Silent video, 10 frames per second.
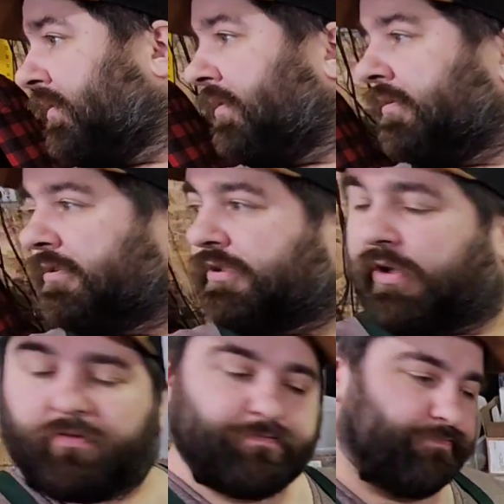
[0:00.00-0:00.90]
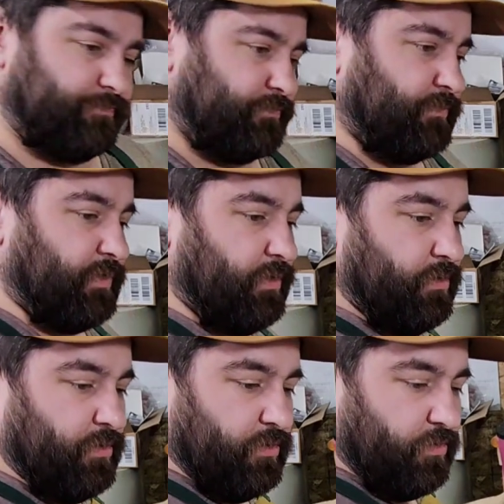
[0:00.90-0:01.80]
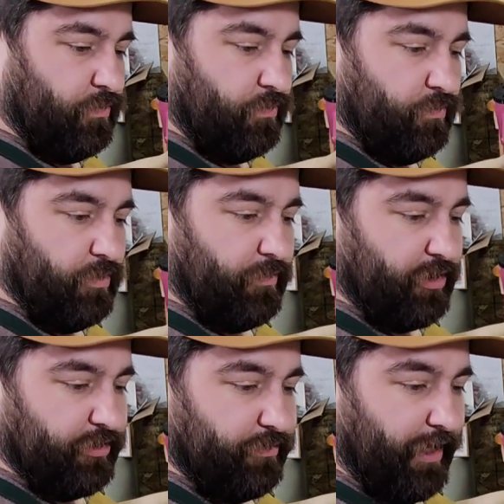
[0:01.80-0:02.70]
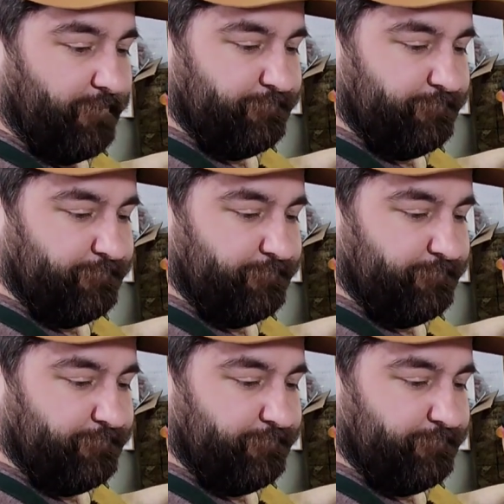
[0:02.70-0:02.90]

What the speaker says: So, we don't want to do that.